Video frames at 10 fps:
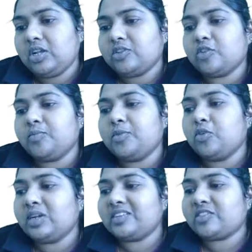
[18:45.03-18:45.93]
So
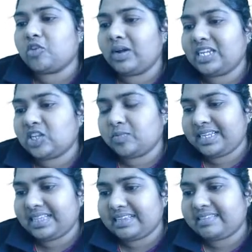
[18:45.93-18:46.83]
mu is going to
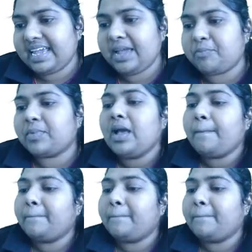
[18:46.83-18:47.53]
be the same,